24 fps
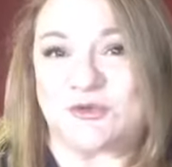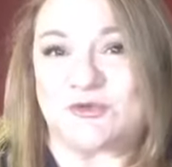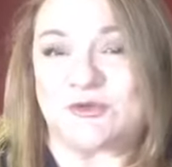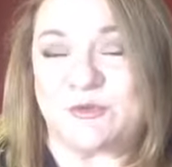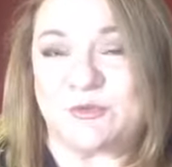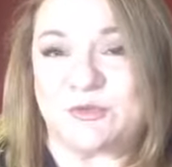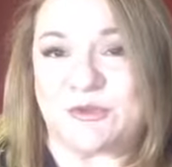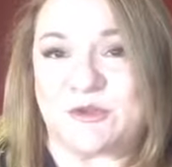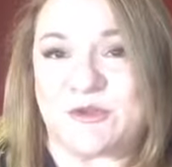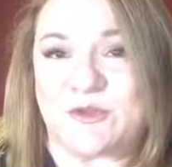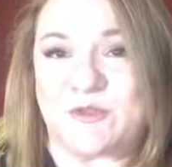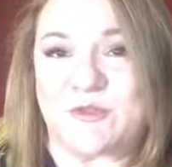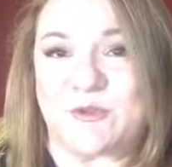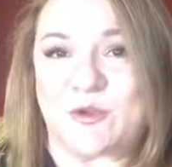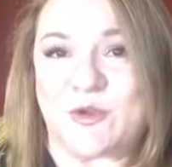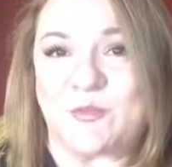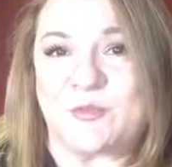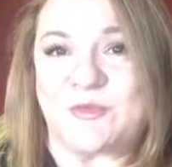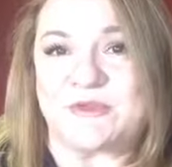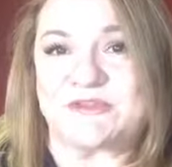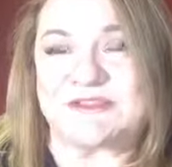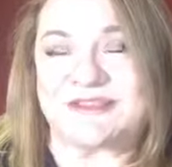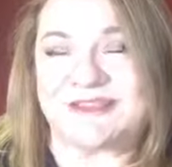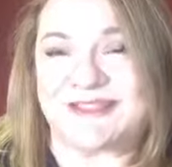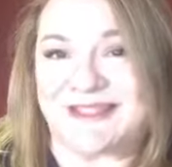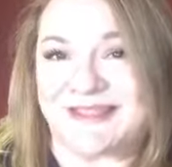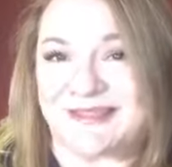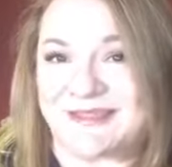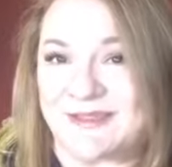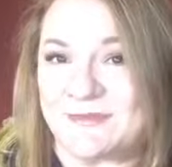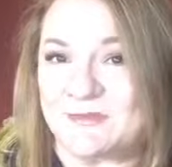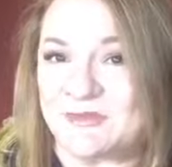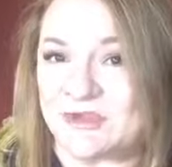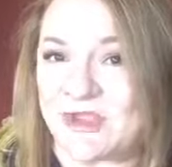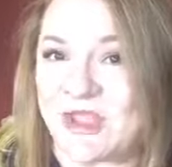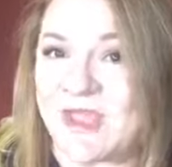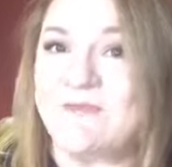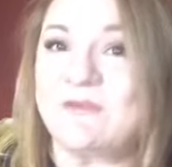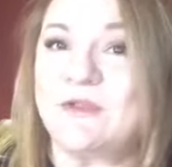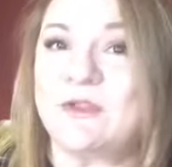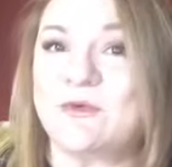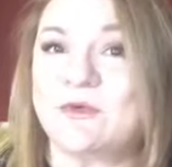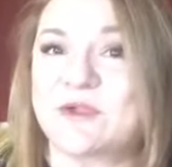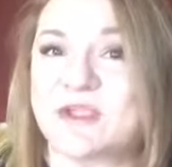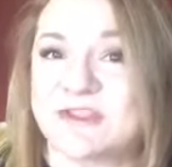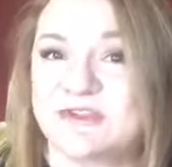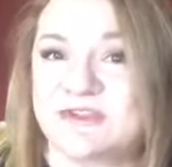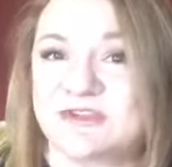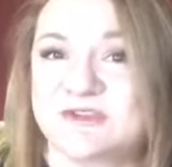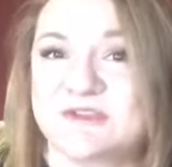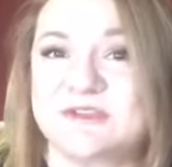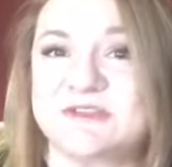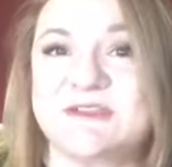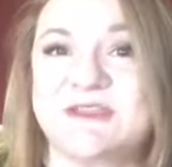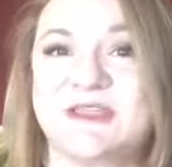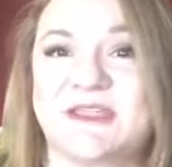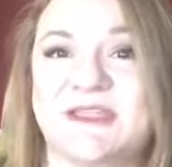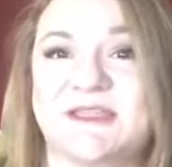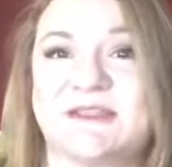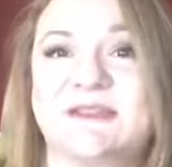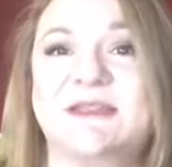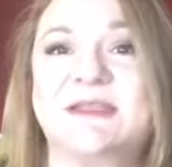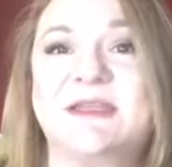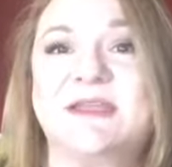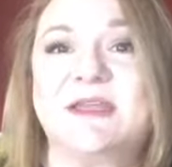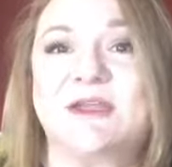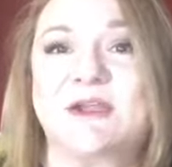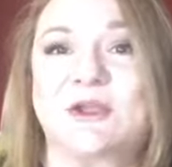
to a beauty therapist and get them to have a look at your skin